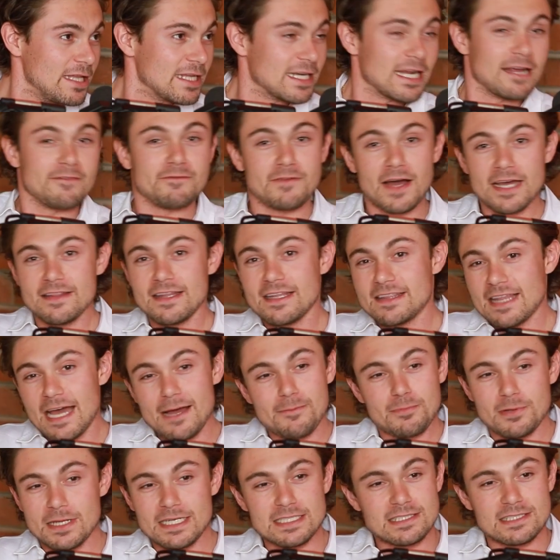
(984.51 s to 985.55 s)
And I find
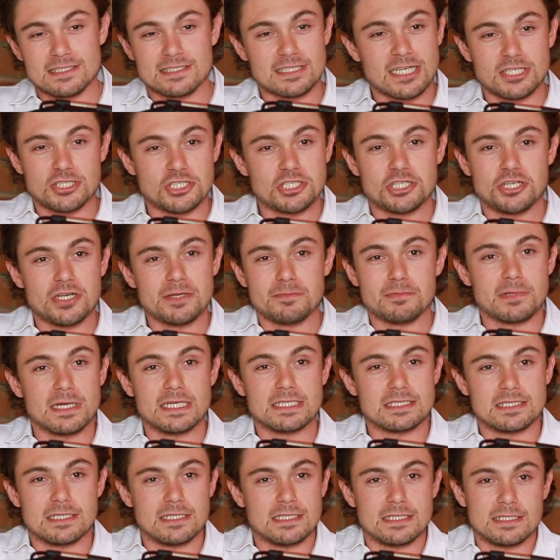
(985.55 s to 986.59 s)
that place is such a good
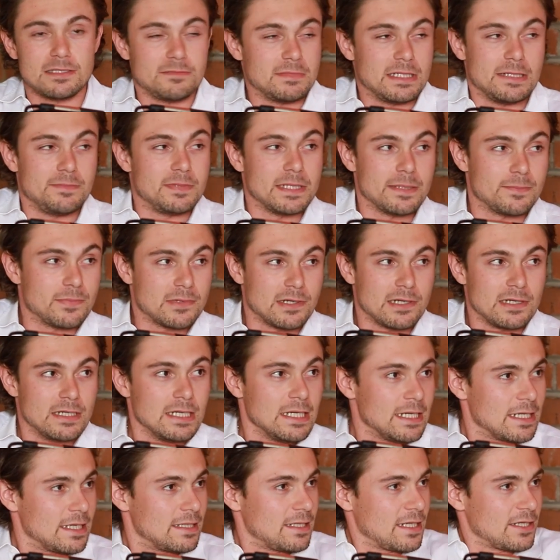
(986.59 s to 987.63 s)
place to meet people.
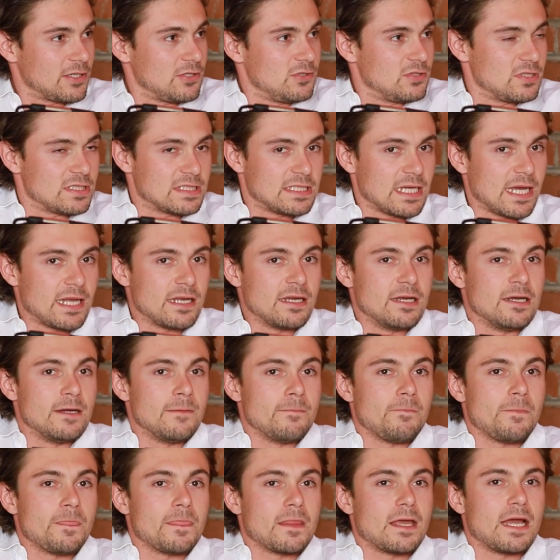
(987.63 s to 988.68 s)
And like you just said,
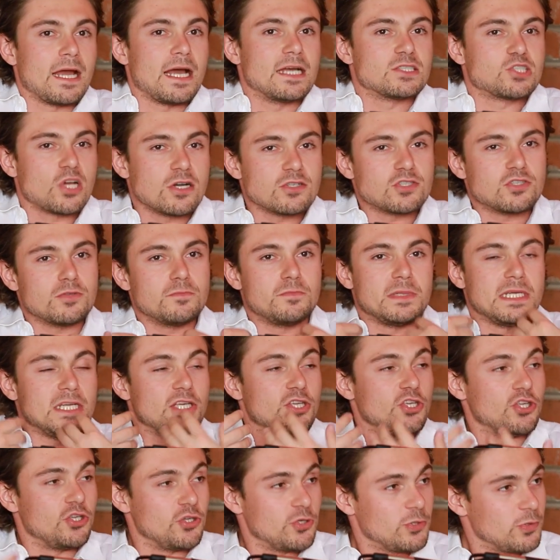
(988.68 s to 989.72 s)
as long as you're being
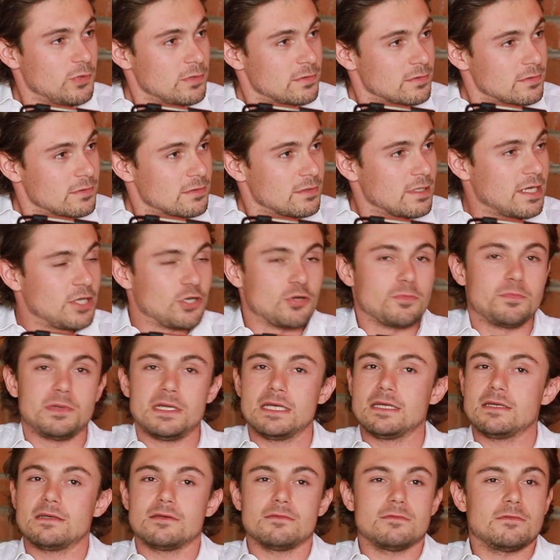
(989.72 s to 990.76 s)
you and you're
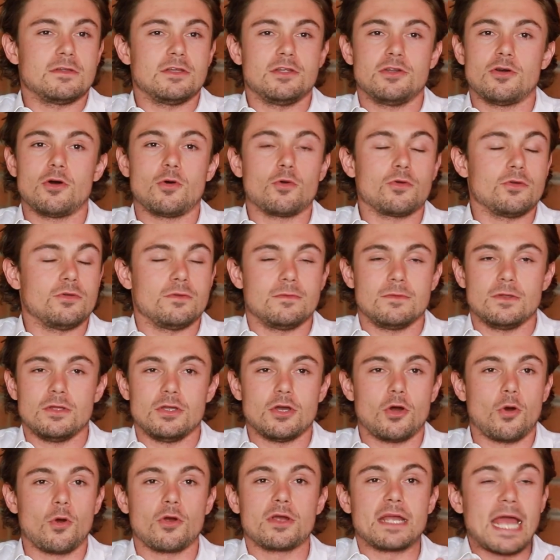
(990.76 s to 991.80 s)
being, you know,
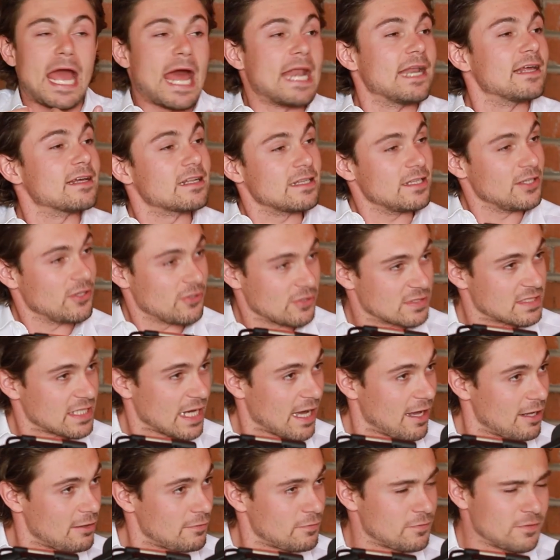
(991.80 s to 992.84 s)
organically
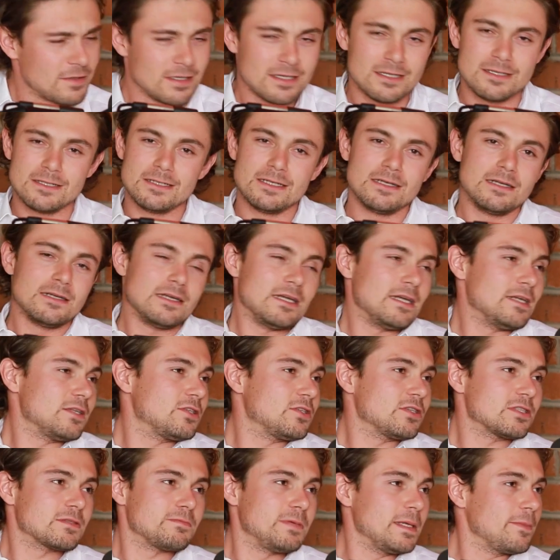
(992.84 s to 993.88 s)
yourself, it's
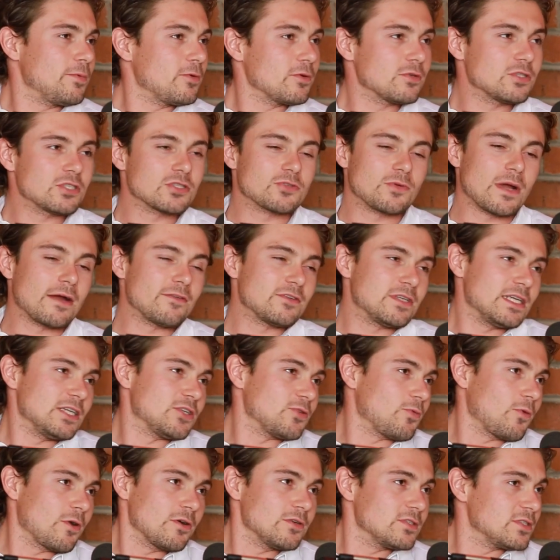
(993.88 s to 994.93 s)
just people will just gravitate
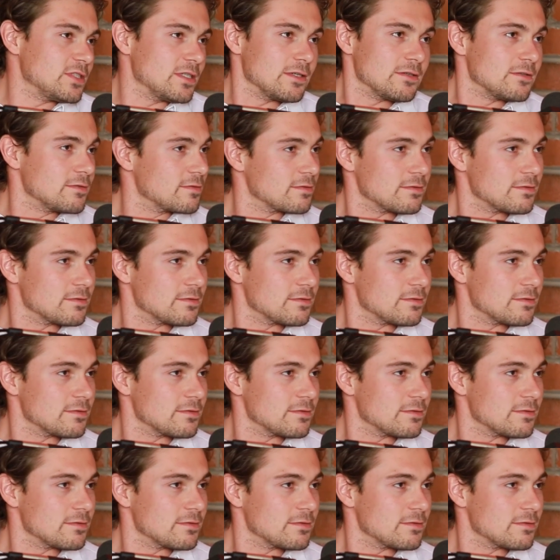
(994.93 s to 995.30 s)
towards you.